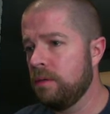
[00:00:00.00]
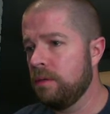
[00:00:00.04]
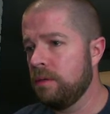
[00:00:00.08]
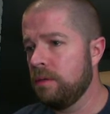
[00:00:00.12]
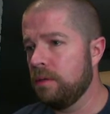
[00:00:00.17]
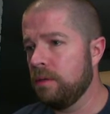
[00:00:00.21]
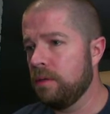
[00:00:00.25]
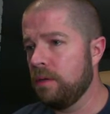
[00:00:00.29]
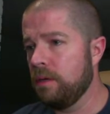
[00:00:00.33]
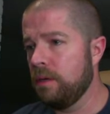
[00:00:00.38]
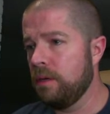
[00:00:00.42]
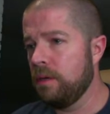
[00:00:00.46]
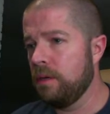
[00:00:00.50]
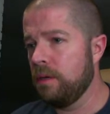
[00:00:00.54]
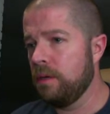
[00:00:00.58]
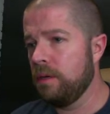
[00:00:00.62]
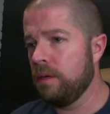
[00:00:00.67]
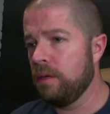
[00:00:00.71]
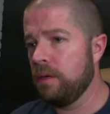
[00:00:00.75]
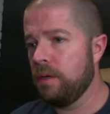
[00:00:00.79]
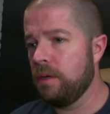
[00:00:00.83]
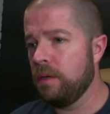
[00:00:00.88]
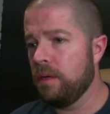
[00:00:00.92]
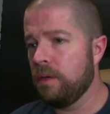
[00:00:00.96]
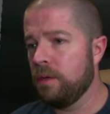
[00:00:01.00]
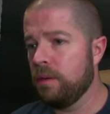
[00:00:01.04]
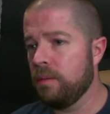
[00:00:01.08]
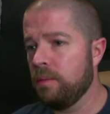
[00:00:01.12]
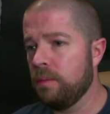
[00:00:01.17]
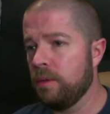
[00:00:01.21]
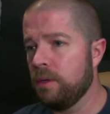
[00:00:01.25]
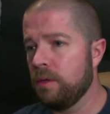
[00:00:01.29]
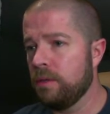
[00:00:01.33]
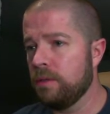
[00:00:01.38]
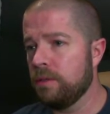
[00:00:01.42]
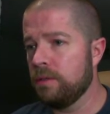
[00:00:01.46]
Yeah,
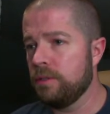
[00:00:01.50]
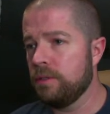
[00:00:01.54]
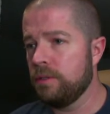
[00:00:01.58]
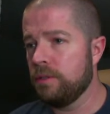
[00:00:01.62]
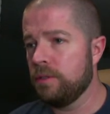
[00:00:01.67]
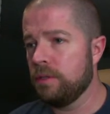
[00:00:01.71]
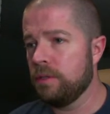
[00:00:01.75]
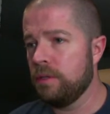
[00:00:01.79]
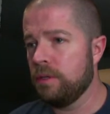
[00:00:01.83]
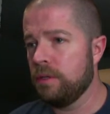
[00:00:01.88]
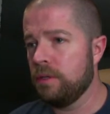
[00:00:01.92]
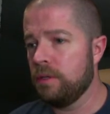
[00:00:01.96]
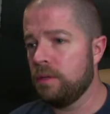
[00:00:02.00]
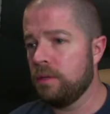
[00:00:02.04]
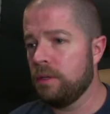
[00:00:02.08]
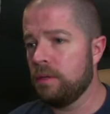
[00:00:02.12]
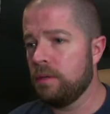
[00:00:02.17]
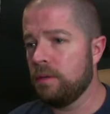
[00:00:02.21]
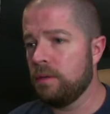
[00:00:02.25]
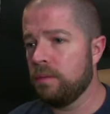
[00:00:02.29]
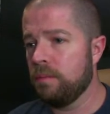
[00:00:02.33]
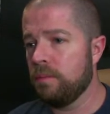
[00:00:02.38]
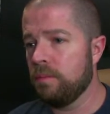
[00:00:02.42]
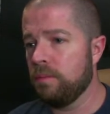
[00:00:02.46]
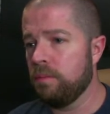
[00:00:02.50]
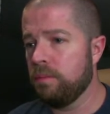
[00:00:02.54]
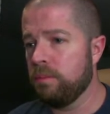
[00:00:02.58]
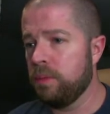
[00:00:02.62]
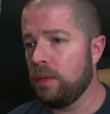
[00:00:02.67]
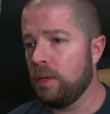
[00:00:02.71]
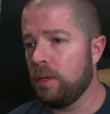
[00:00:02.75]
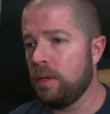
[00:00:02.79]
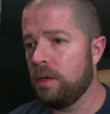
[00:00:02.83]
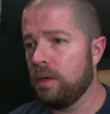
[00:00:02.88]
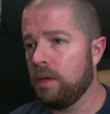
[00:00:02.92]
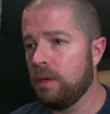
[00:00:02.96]
might just
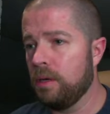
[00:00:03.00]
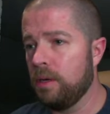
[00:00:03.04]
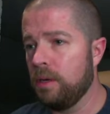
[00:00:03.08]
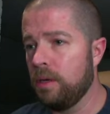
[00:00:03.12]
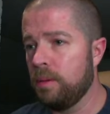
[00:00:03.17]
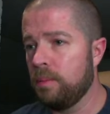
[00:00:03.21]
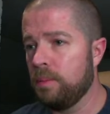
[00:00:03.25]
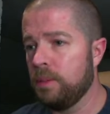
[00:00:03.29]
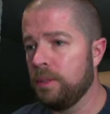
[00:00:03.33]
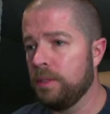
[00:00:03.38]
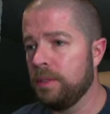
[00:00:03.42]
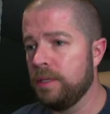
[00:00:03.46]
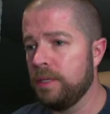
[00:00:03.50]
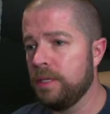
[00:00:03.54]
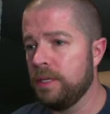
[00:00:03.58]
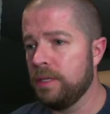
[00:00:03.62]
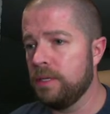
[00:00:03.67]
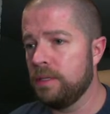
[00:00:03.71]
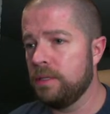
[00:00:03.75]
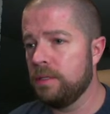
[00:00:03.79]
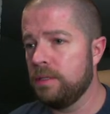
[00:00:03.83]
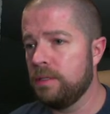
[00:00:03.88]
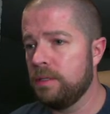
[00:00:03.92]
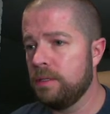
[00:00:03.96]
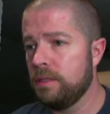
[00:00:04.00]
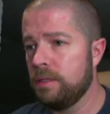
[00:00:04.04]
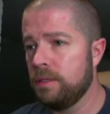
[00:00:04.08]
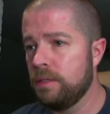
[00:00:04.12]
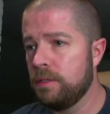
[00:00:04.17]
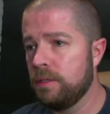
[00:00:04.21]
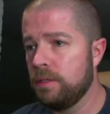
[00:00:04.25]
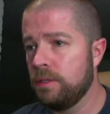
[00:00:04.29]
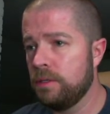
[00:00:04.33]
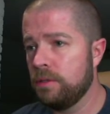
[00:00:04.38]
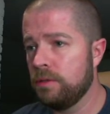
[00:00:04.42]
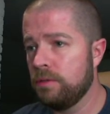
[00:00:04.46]
block a couple of
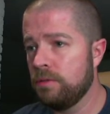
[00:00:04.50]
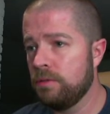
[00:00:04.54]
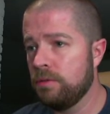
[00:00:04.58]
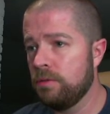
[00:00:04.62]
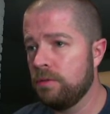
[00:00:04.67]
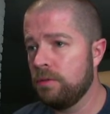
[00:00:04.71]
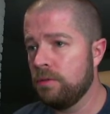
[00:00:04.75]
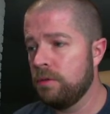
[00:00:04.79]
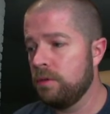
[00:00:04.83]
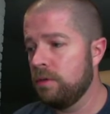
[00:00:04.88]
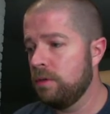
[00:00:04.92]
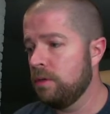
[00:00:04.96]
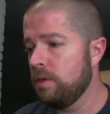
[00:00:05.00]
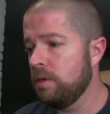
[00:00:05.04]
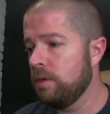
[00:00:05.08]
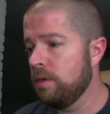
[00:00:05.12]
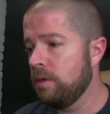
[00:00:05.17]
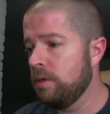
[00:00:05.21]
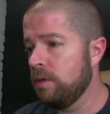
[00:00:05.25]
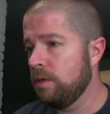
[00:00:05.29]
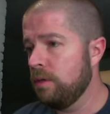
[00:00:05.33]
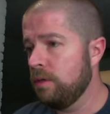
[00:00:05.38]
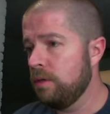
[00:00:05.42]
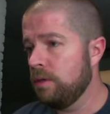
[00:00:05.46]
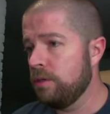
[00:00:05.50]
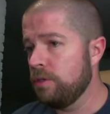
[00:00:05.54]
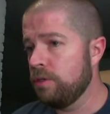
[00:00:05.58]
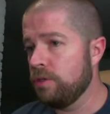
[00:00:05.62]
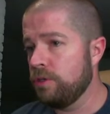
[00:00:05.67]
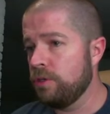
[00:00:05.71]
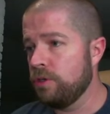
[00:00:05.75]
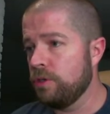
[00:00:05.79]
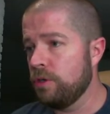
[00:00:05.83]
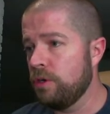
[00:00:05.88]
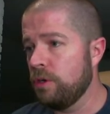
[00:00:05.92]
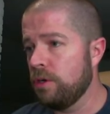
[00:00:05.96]
these.
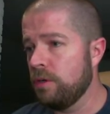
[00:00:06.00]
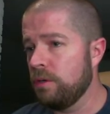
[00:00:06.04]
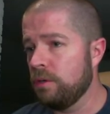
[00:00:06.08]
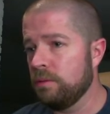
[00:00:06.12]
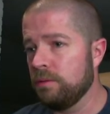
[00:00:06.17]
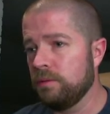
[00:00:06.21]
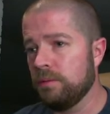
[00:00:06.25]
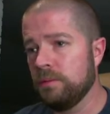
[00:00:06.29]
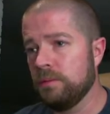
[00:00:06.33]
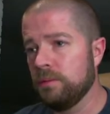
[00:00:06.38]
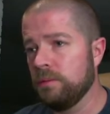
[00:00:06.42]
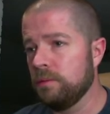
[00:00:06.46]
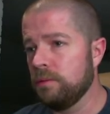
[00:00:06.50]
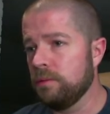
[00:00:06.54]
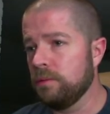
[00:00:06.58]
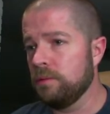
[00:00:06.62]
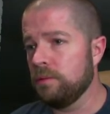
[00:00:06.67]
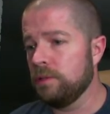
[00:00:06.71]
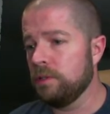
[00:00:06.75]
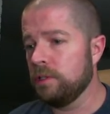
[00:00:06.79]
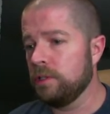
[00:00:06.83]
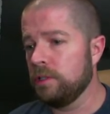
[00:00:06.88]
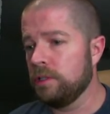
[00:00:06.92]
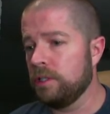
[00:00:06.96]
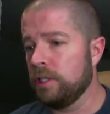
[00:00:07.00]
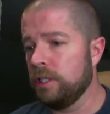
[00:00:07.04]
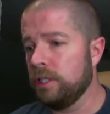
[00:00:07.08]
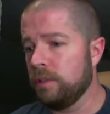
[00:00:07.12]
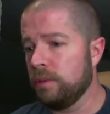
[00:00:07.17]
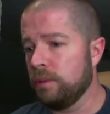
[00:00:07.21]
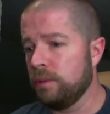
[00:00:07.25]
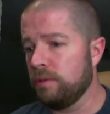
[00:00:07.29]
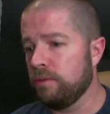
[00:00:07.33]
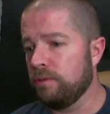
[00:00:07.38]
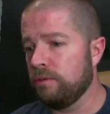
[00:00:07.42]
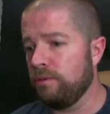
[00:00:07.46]
Sure. We're gonna take,
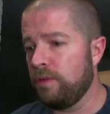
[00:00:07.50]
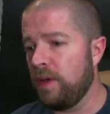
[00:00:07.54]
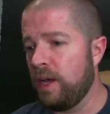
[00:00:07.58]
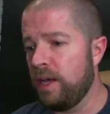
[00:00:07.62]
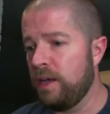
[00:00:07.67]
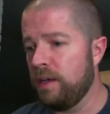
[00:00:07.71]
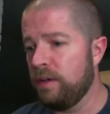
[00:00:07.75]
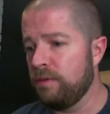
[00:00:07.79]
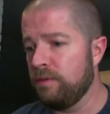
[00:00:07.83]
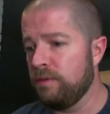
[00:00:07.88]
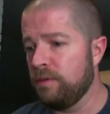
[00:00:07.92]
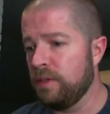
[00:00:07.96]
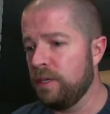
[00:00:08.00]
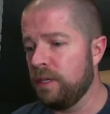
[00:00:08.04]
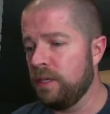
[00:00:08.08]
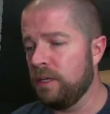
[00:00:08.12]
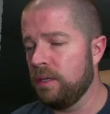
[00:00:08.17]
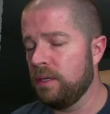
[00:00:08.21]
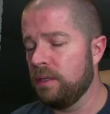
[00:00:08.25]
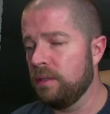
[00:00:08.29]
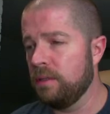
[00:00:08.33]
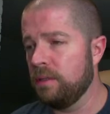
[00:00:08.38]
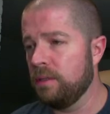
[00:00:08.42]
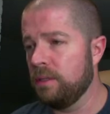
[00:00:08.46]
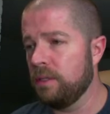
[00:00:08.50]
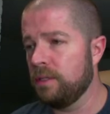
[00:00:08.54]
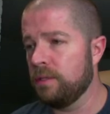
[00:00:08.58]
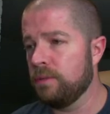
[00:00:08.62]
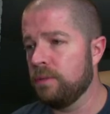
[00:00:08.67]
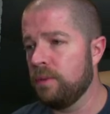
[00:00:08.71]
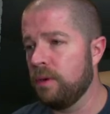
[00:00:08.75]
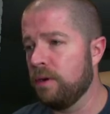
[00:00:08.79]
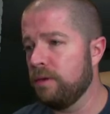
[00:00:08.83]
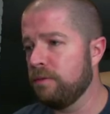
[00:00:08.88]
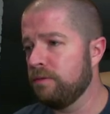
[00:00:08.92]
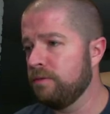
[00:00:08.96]
what, 5? Yeah, that's
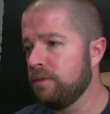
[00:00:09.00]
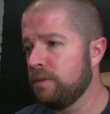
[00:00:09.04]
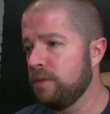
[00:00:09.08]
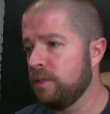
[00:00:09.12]
rough.